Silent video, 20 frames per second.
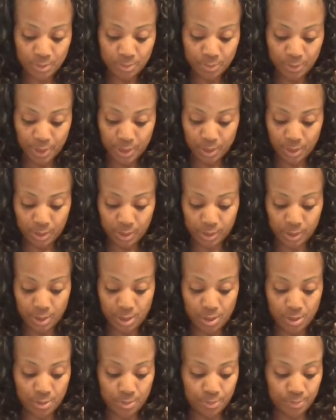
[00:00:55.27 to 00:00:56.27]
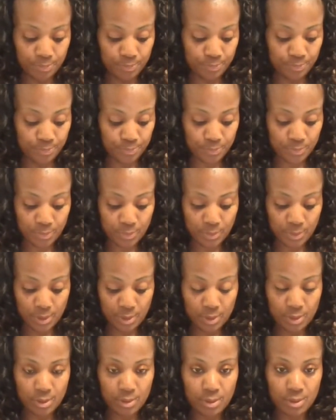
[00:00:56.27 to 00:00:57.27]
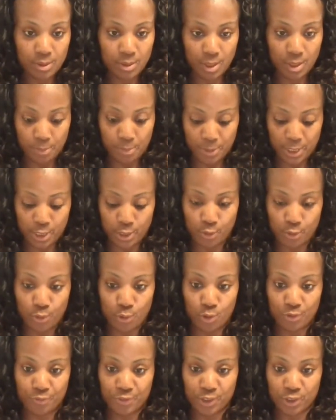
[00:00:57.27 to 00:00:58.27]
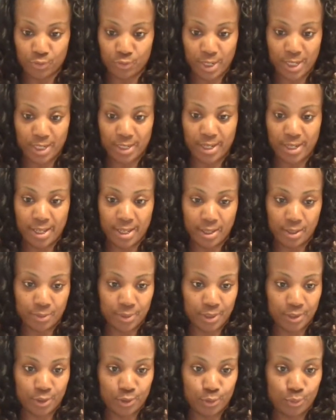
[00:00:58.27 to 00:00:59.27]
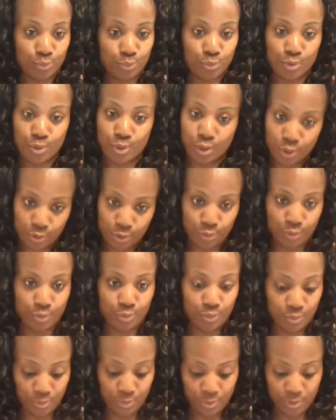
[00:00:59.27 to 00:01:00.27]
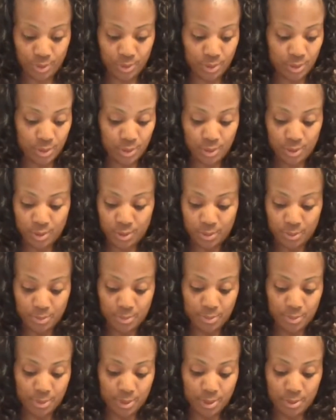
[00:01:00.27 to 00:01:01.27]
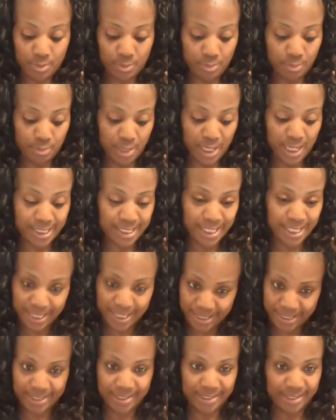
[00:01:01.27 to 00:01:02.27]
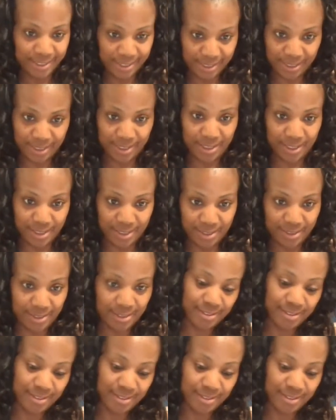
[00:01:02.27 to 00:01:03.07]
because I'm in the office right now, and you know my kids is in here.